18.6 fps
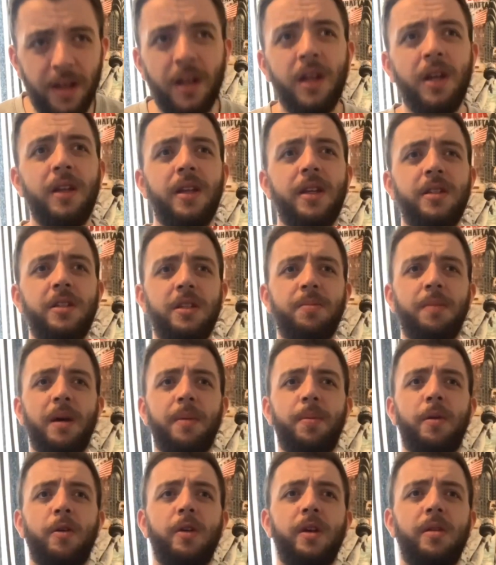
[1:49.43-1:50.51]
This is my
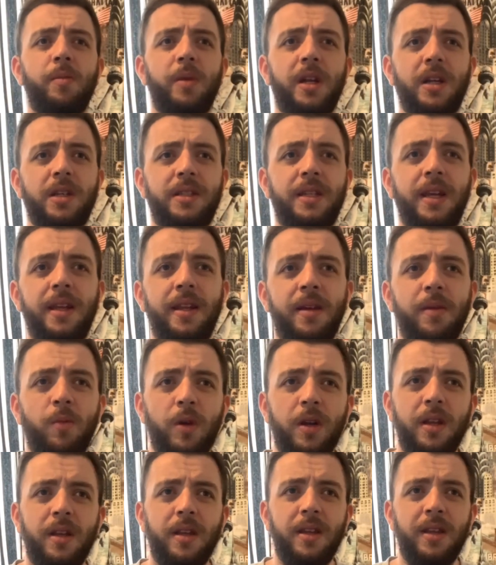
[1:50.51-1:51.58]
point where I say that
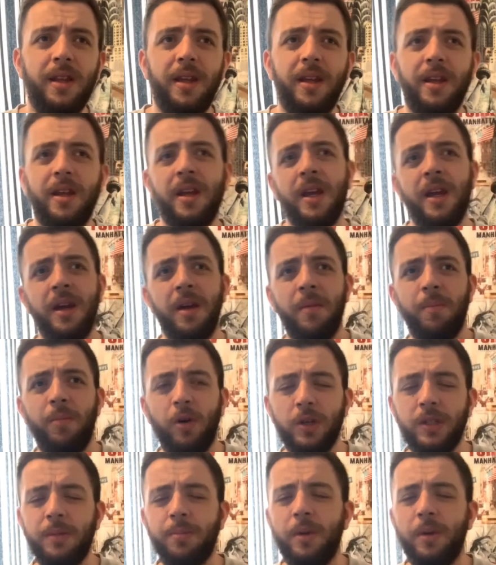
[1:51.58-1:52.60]
possibly